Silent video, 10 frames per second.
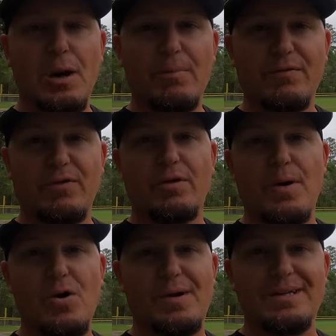But for the
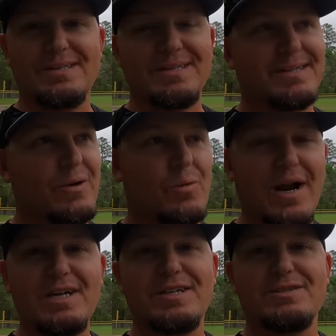moment,
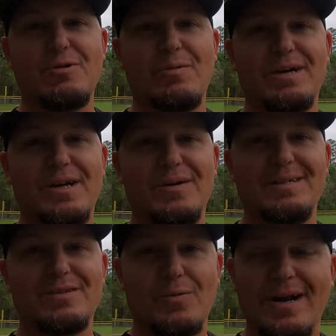ranching is what we're
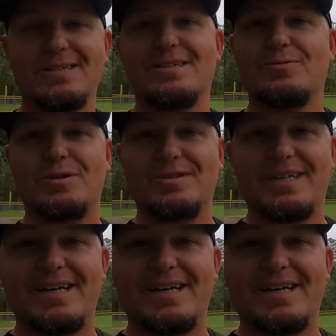doing, so ranching is what you're